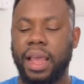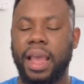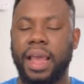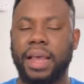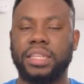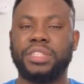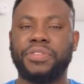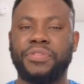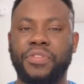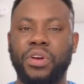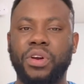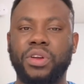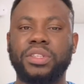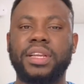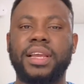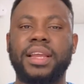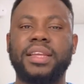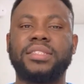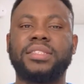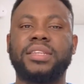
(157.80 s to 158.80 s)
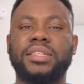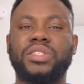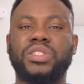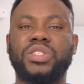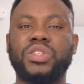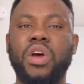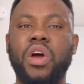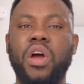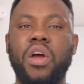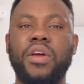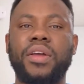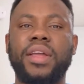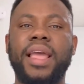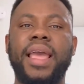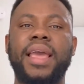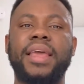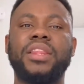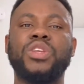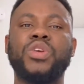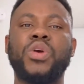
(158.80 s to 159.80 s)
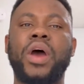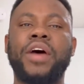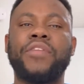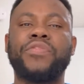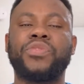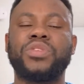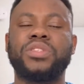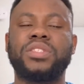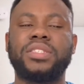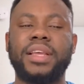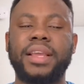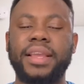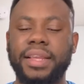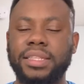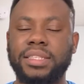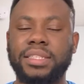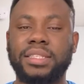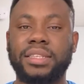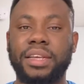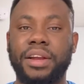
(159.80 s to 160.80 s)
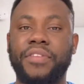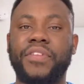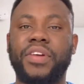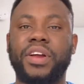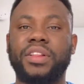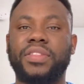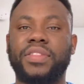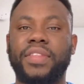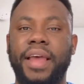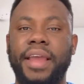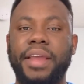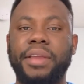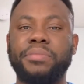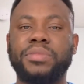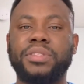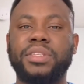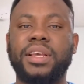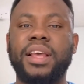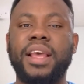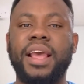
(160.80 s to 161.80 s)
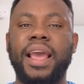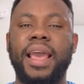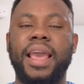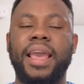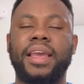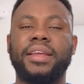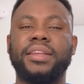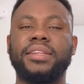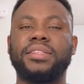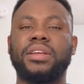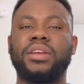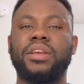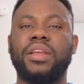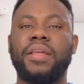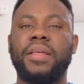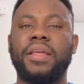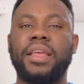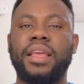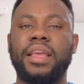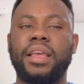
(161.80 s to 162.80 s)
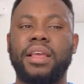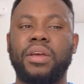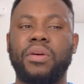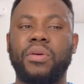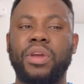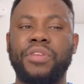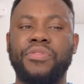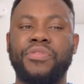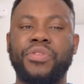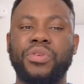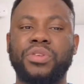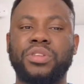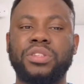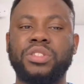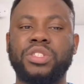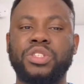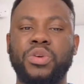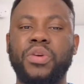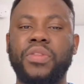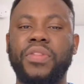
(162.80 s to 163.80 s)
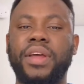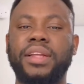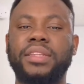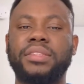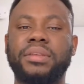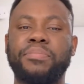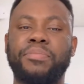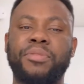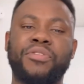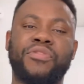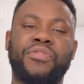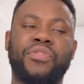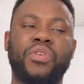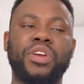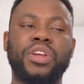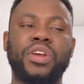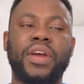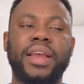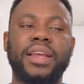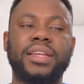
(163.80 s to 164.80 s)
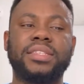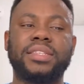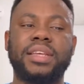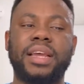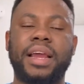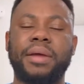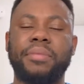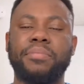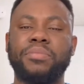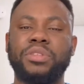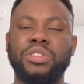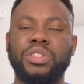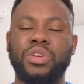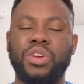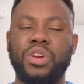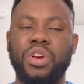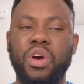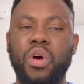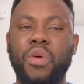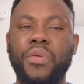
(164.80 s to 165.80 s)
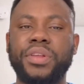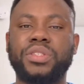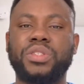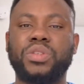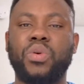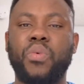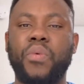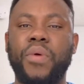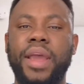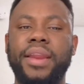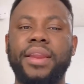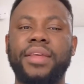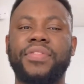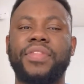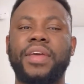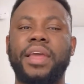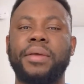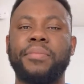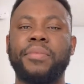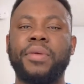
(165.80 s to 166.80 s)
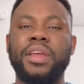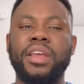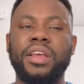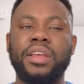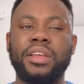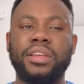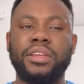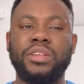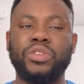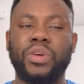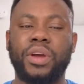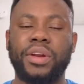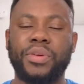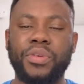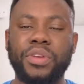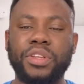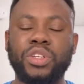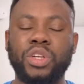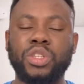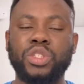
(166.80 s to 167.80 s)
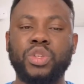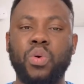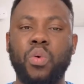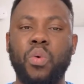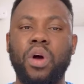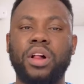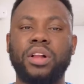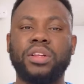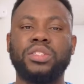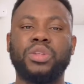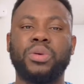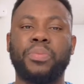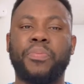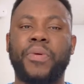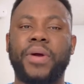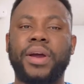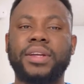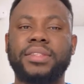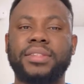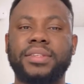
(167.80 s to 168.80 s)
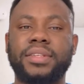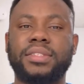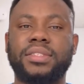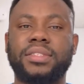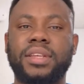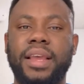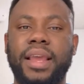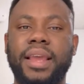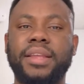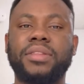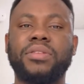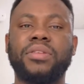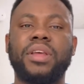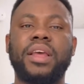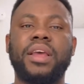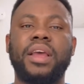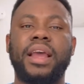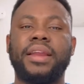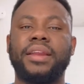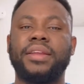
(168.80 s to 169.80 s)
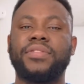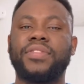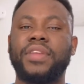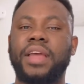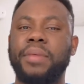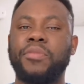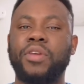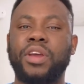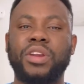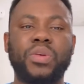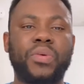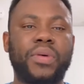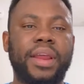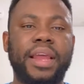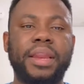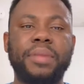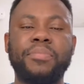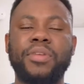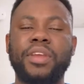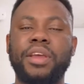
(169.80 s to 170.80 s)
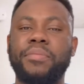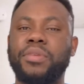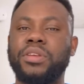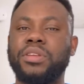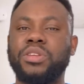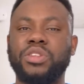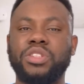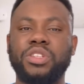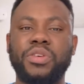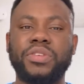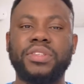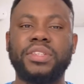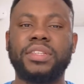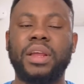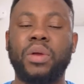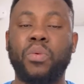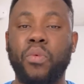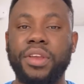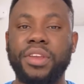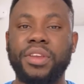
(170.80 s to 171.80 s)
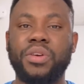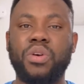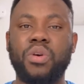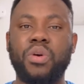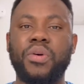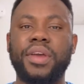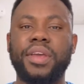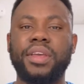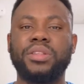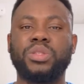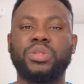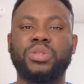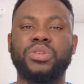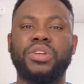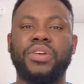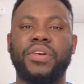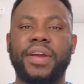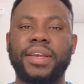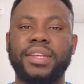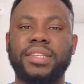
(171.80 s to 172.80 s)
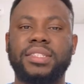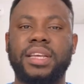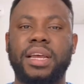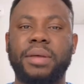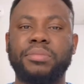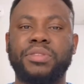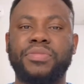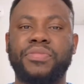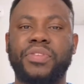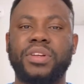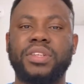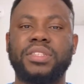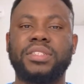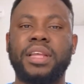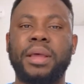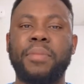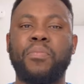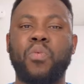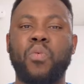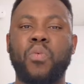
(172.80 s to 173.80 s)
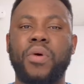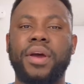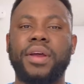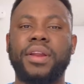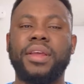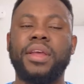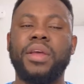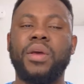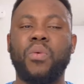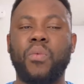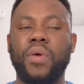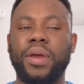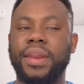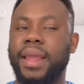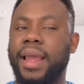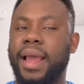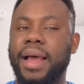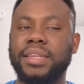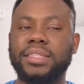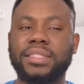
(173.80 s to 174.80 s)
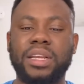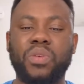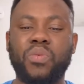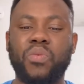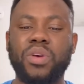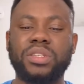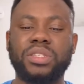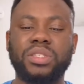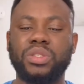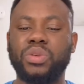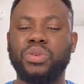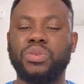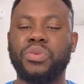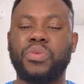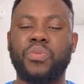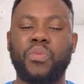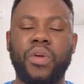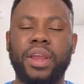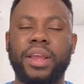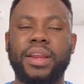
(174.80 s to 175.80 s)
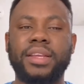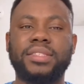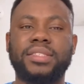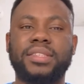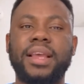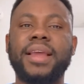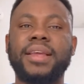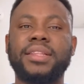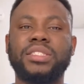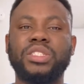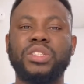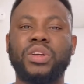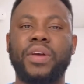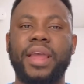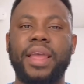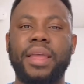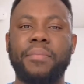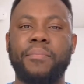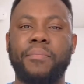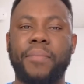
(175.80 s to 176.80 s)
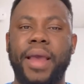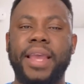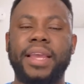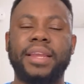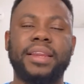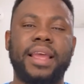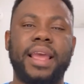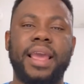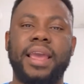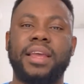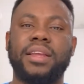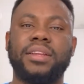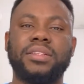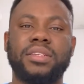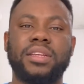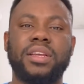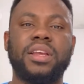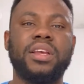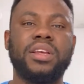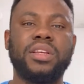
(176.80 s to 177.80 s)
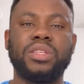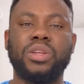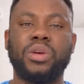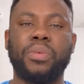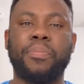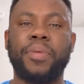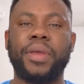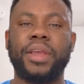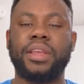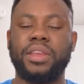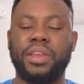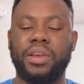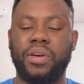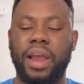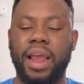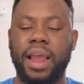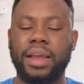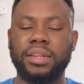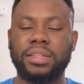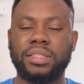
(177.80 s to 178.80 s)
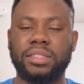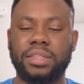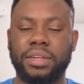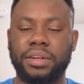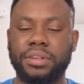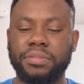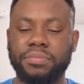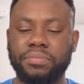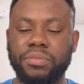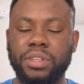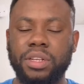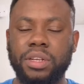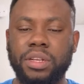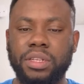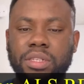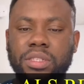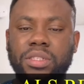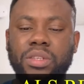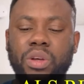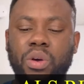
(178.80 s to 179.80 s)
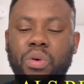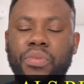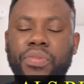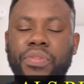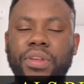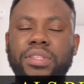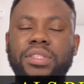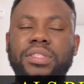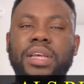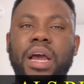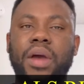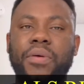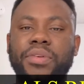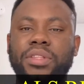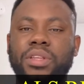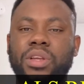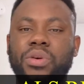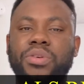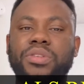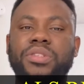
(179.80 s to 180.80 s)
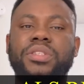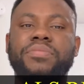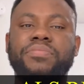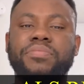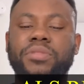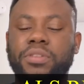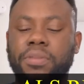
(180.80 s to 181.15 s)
as follows. It is a song and you have to sing it several times. And if you do that before your exam, you know it. So anytime you are doing your UWorld, you practice it. Anytime you are doing NBME, you use it. And when you go into your exams for the step one, when they ask a question, you quickly sing it in your mind and you pick your answer. So this is how it goes.